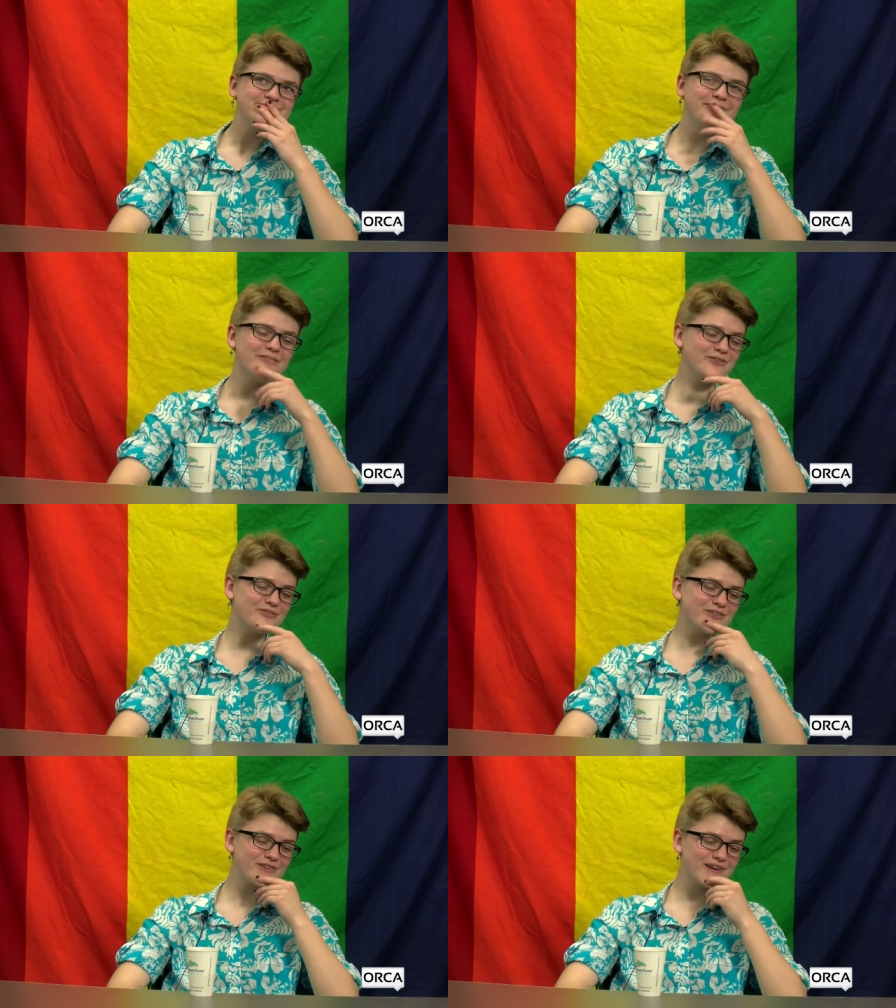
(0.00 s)
if you're
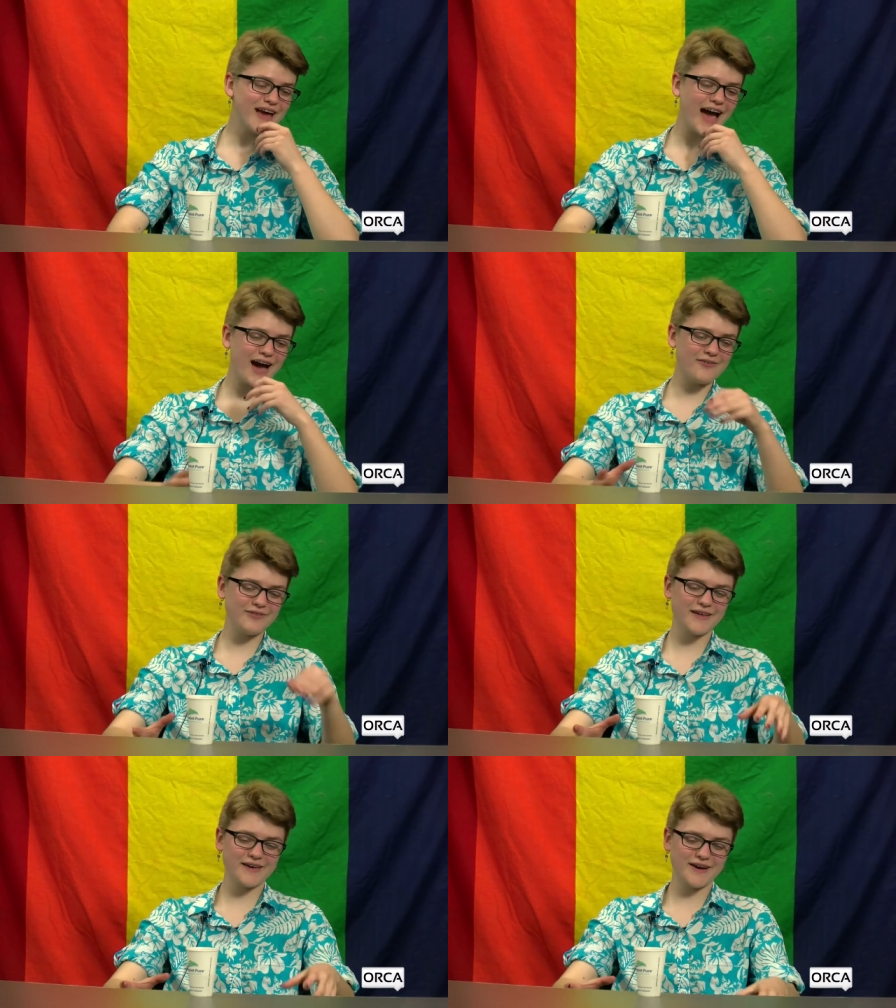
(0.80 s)
just gonna have
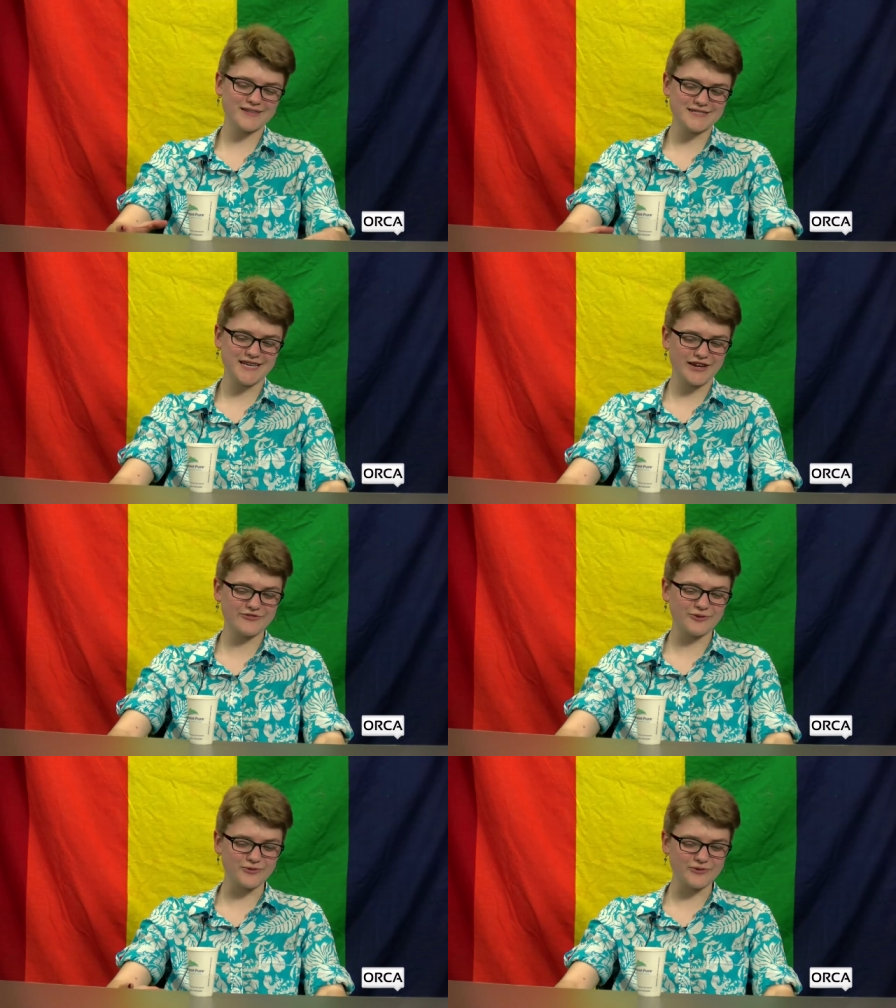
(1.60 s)
like a
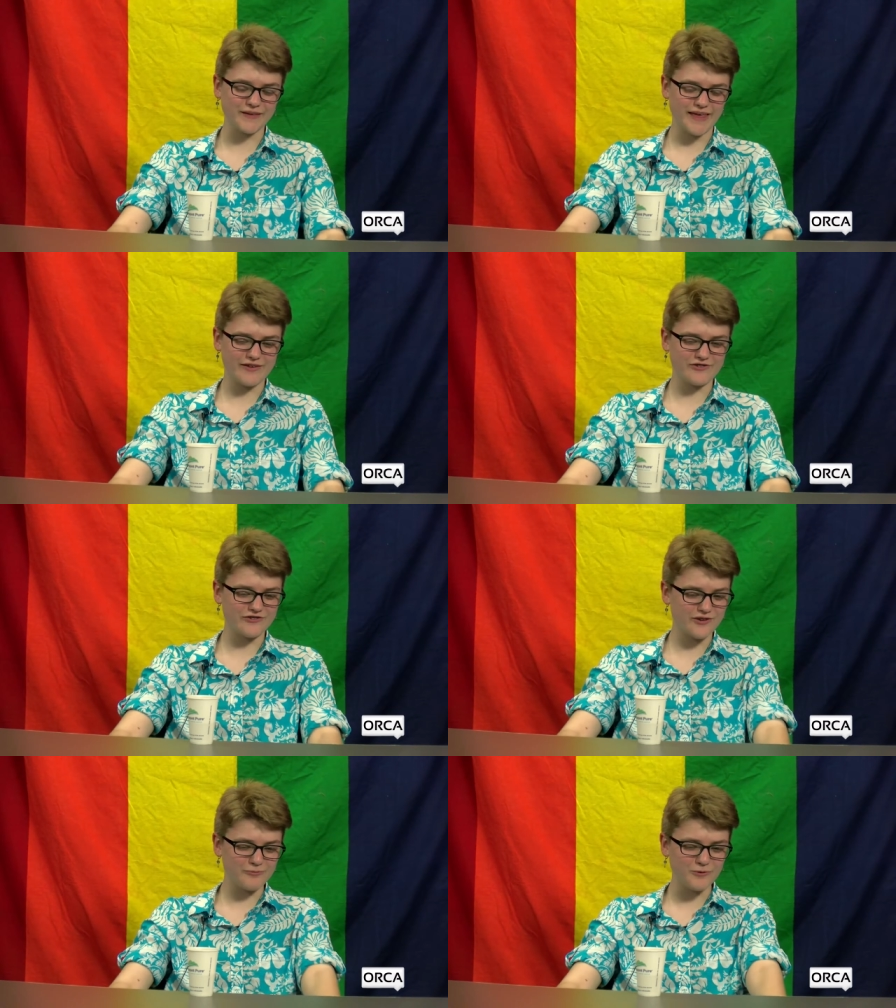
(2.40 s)
sexual
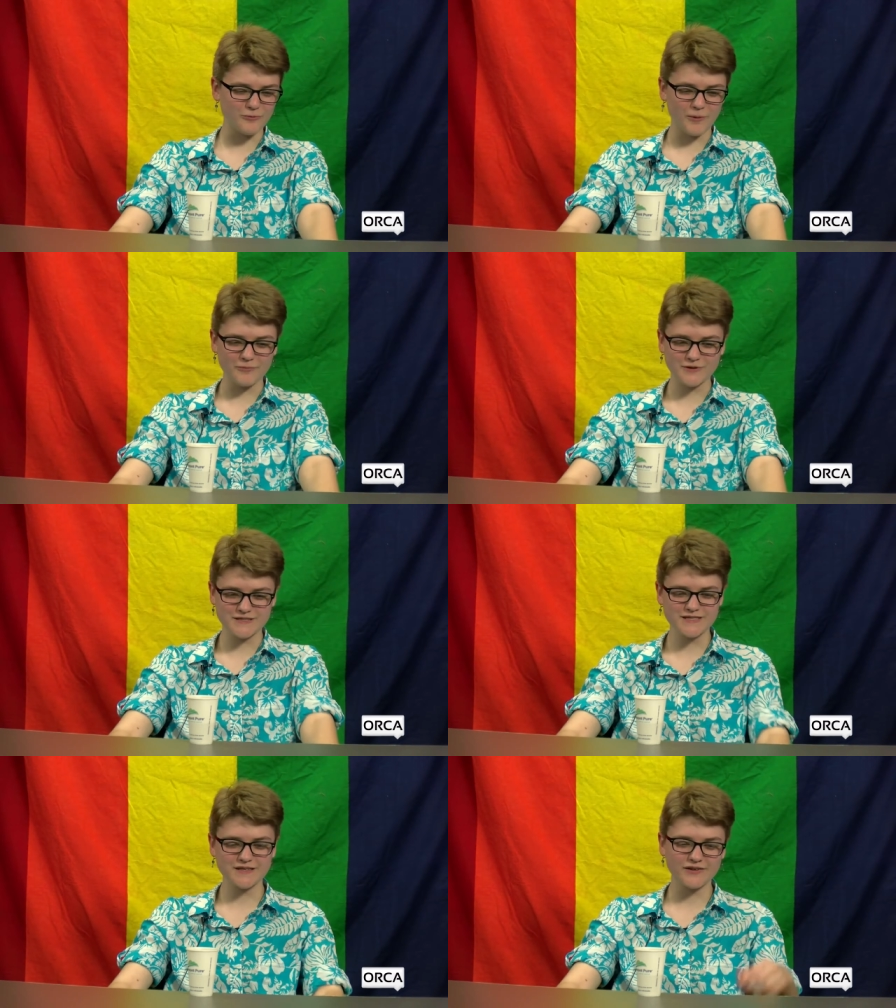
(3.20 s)
relationship where one
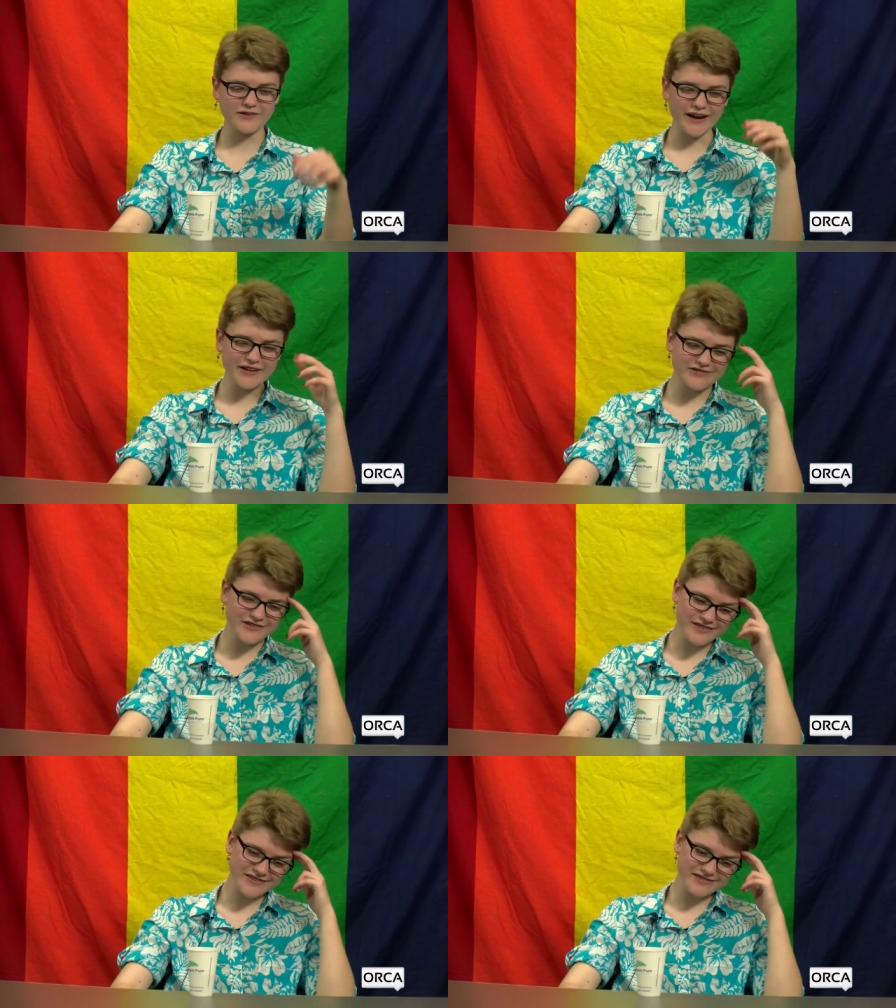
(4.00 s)
person's underage,
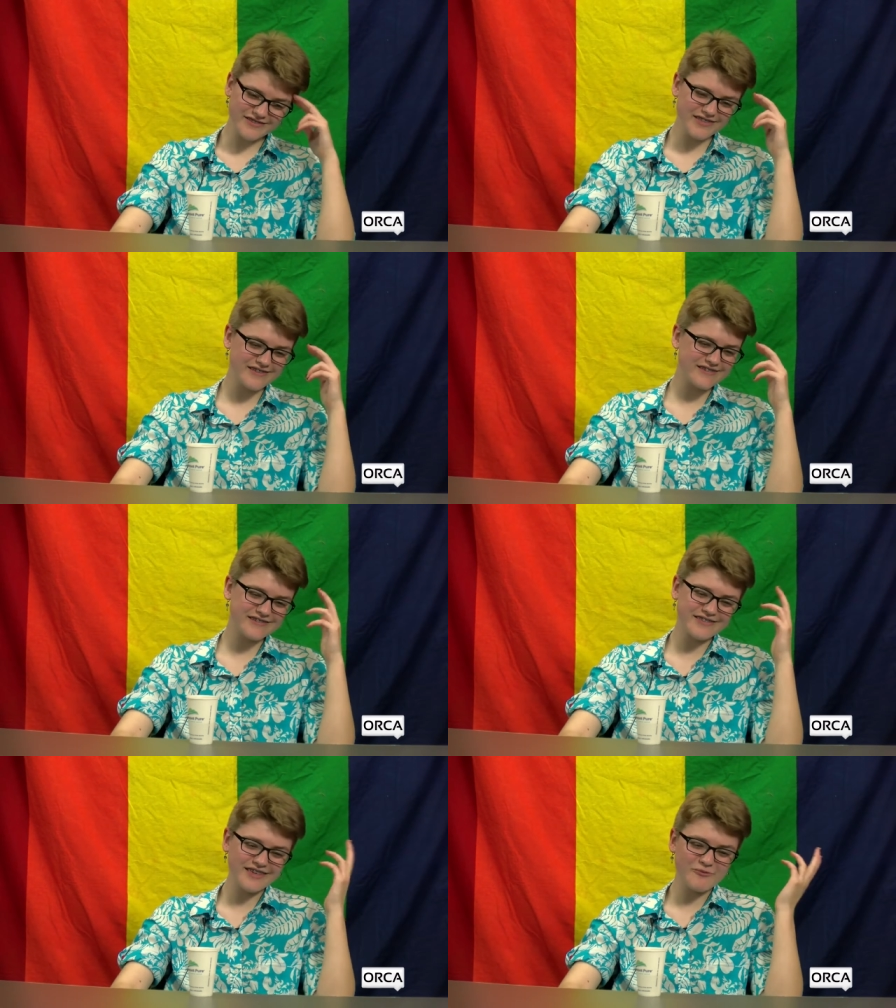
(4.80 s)
it's just it's
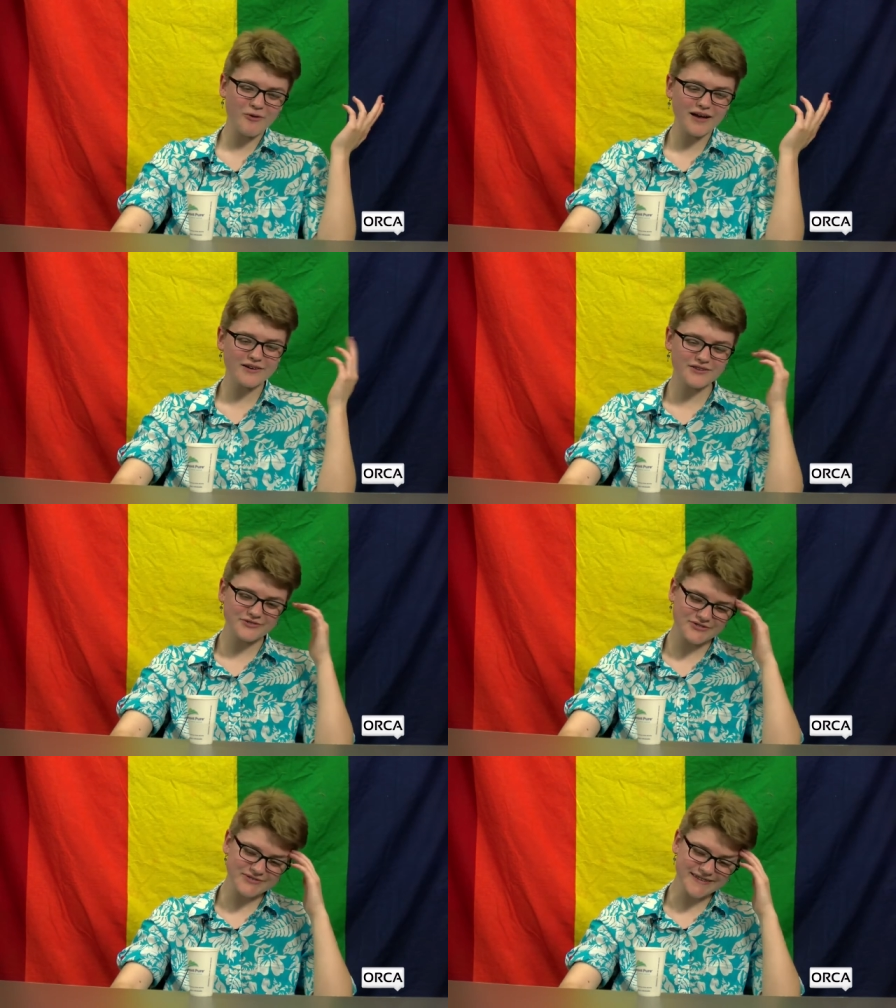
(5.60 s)
just like why are you
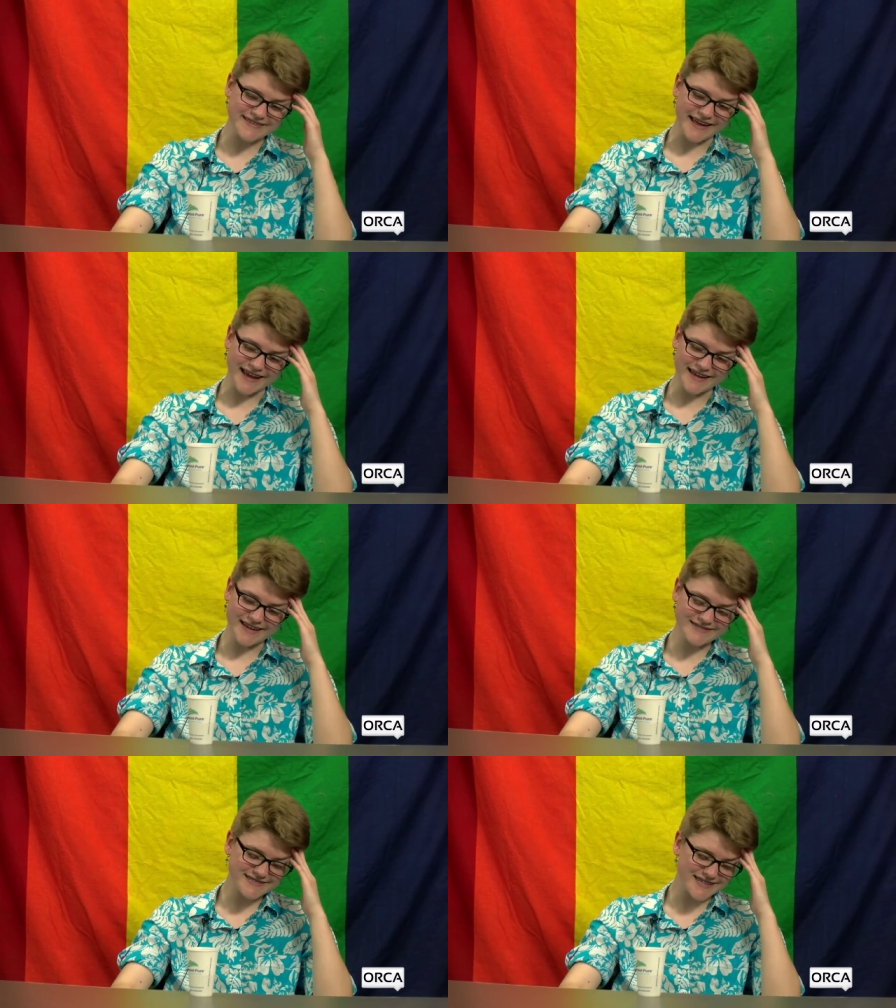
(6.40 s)
doing that?
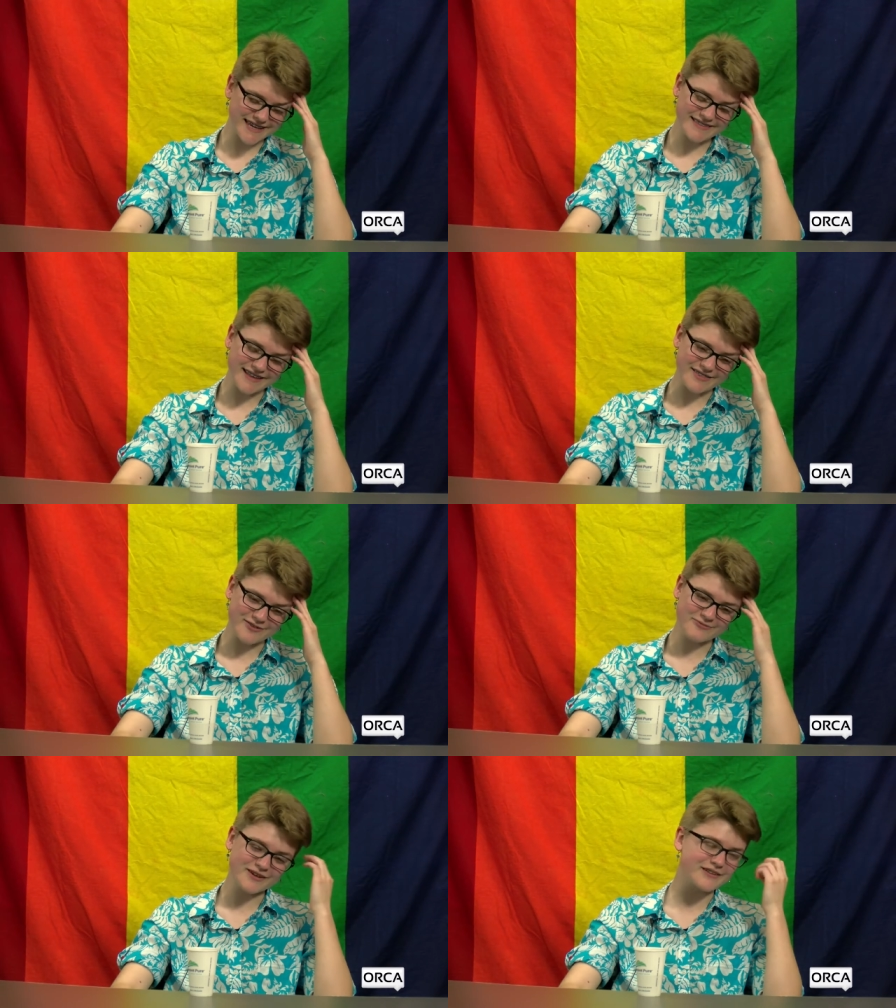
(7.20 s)
I just hate it's that like,
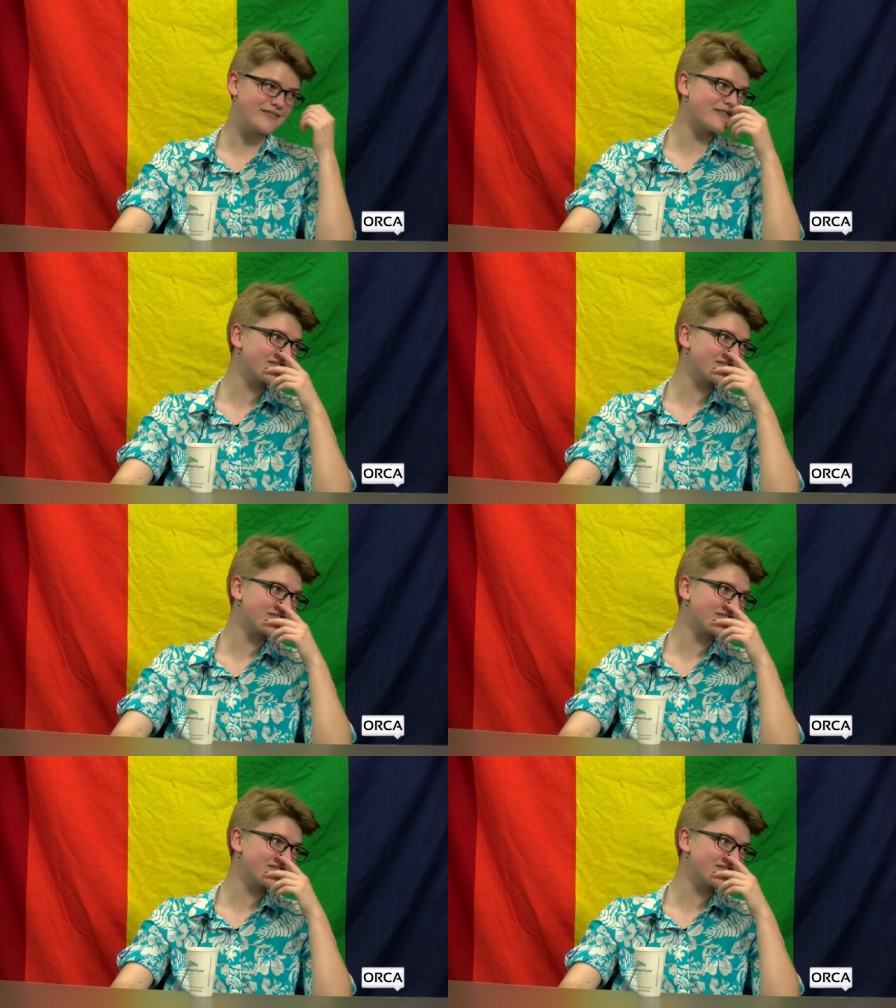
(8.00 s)
so much. Also,